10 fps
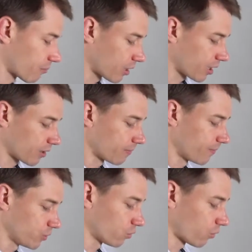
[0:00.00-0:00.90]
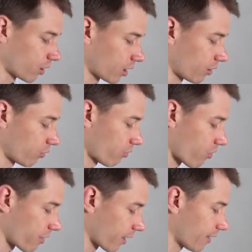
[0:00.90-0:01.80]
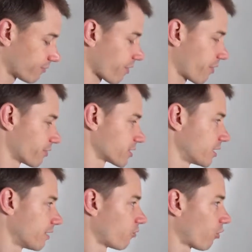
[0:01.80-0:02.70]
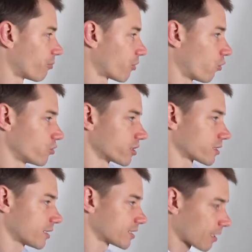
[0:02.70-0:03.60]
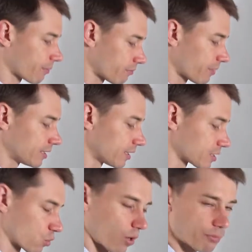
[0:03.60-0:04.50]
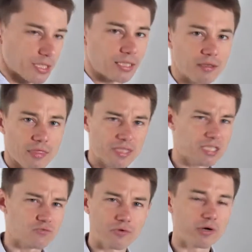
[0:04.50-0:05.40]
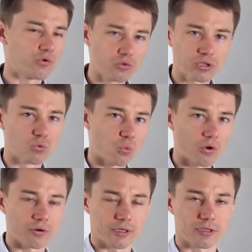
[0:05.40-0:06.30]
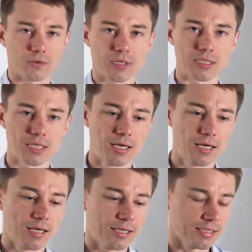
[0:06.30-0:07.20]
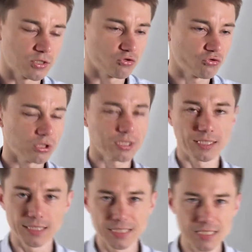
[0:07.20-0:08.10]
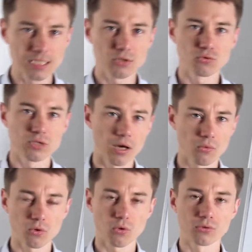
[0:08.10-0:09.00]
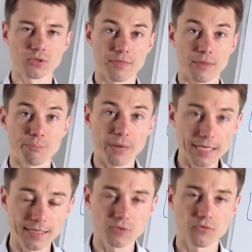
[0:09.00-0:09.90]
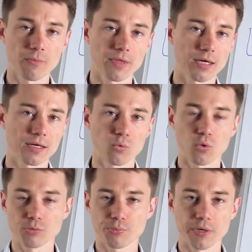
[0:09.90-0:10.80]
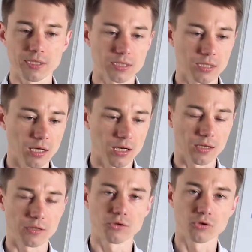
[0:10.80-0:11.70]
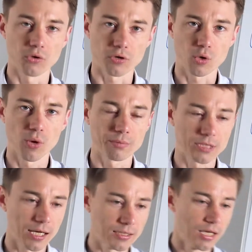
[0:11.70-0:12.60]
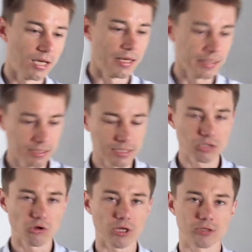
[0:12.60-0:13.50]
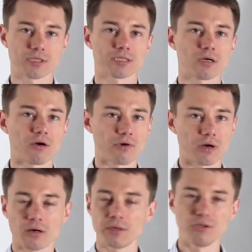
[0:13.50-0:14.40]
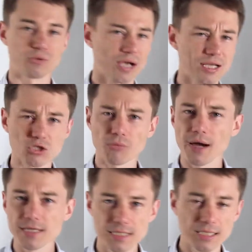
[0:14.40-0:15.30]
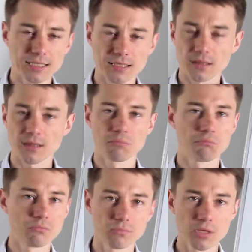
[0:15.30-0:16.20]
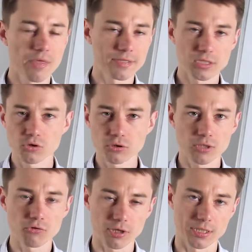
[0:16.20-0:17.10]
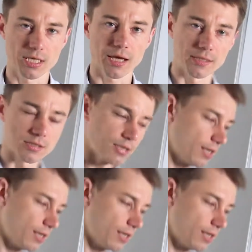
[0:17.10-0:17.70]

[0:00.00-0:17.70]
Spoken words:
on the left, there is a developer who just sets up and maintains a website. This is very routine work. It's really easy to download the package from the WordPress.org website, install it on a server, customize it a little. It's not a rocket science.